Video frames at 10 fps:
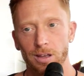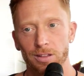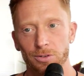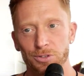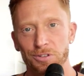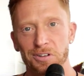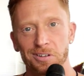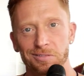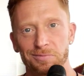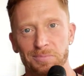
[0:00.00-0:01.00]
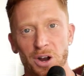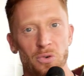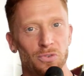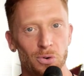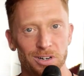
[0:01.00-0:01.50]
Those are the
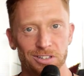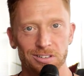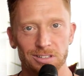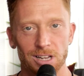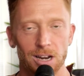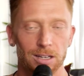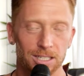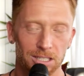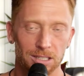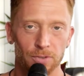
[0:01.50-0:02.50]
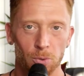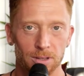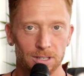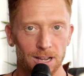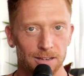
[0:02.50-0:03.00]
powerful questions that I'd like to leave you with
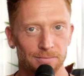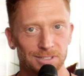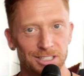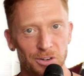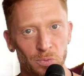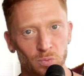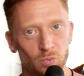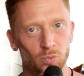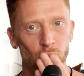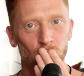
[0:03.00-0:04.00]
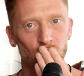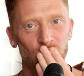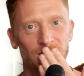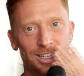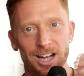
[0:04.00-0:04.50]
today. So
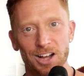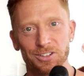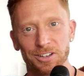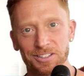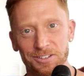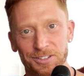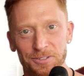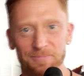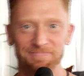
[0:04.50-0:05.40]
I'll talk to you soon.